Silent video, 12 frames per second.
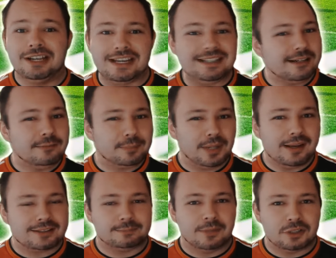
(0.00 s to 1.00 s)
He didn't
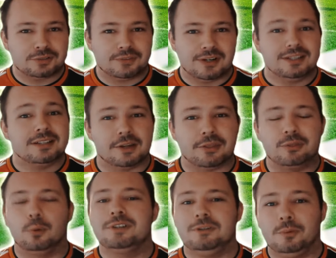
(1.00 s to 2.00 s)
play as much for us as I
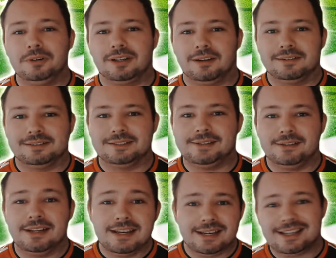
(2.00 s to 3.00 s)
thought he would last season.